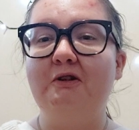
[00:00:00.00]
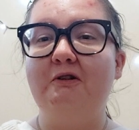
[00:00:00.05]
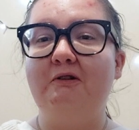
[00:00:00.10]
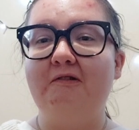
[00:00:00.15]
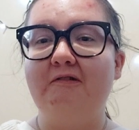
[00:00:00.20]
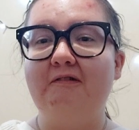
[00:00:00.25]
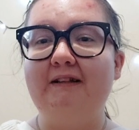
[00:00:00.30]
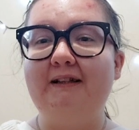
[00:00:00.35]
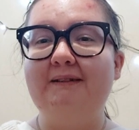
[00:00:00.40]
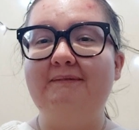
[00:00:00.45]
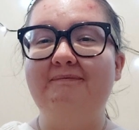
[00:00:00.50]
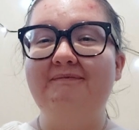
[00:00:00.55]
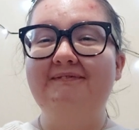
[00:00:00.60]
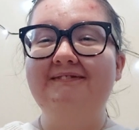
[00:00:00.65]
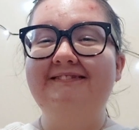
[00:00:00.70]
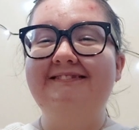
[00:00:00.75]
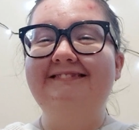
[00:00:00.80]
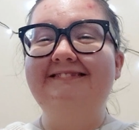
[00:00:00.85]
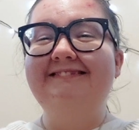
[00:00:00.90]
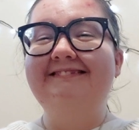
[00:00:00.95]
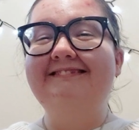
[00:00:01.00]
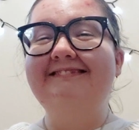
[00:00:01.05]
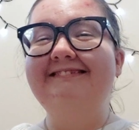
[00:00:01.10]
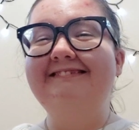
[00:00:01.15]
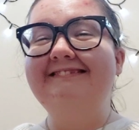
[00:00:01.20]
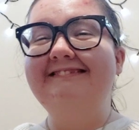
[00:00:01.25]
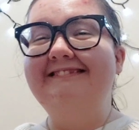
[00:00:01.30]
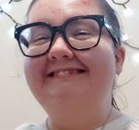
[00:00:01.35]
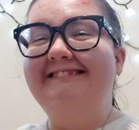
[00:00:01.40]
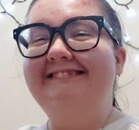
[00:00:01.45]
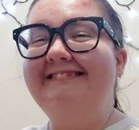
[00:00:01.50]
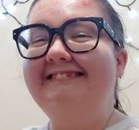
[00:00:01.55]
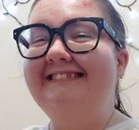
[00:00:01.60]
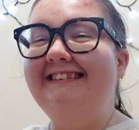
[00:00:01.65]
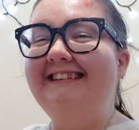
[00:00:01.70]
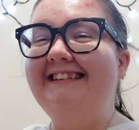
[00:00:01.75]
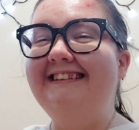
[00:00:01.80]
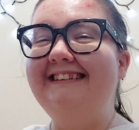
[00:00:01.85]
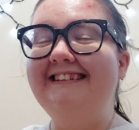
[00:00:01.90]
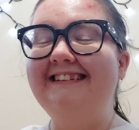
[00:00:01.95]
three.
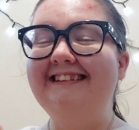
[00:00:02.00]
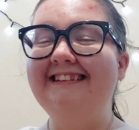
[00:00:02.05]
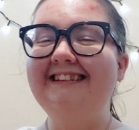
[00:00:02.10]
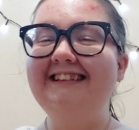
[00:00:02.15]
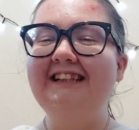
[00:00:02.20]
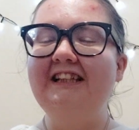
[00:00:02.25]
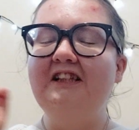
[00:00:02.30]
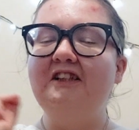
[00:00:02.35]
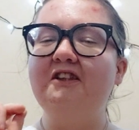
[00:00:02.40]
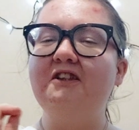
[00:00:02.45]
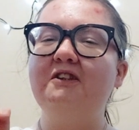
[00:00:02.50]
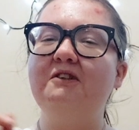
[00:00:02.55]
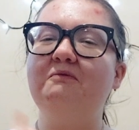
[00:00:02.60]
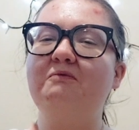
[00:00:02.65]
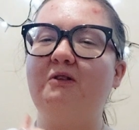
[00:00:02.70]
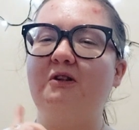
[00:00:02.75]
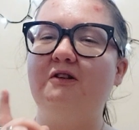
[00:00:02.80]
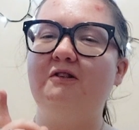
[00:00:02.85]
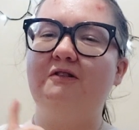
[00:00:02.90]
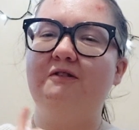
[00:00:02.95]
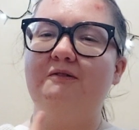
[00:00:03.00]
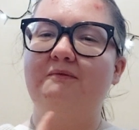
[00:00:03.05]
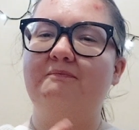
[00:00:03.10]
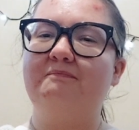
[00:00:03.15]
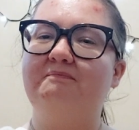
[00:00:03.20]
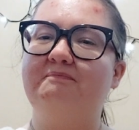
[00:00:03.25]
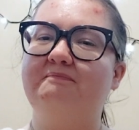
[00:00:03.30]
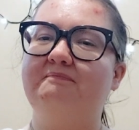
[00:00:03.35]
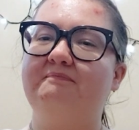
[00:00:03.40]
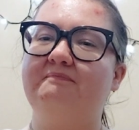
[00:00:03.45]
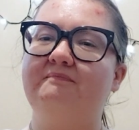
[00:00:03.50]
Because one of them...